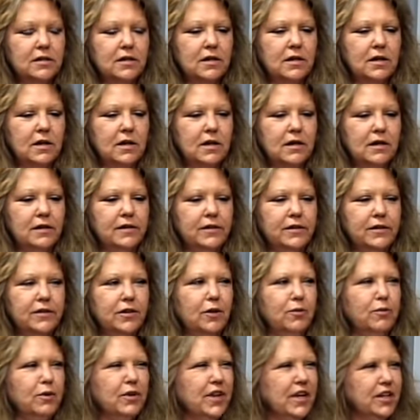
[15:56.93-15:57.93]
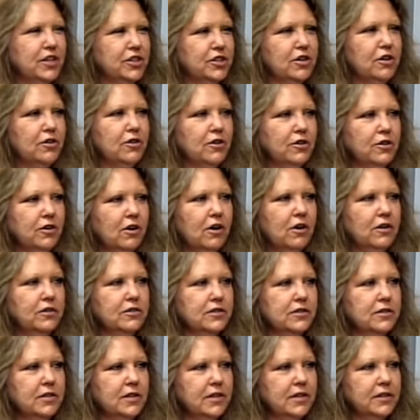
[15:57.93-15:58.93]
uh, you know, where they show the
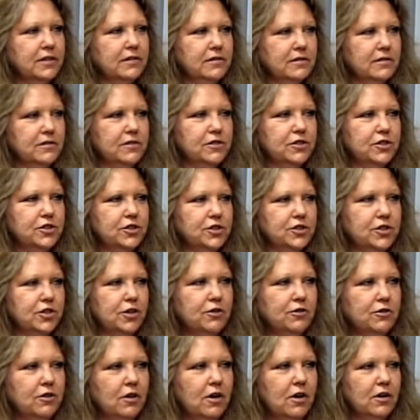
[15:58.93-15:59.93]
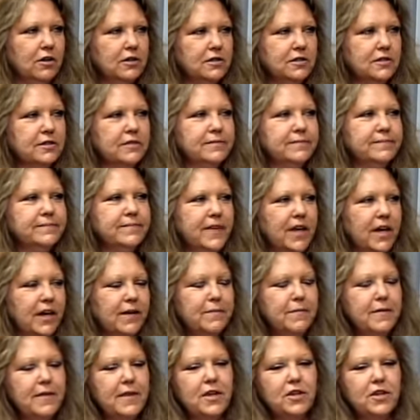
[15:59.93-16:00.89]
dogs, the show dogs, yeah.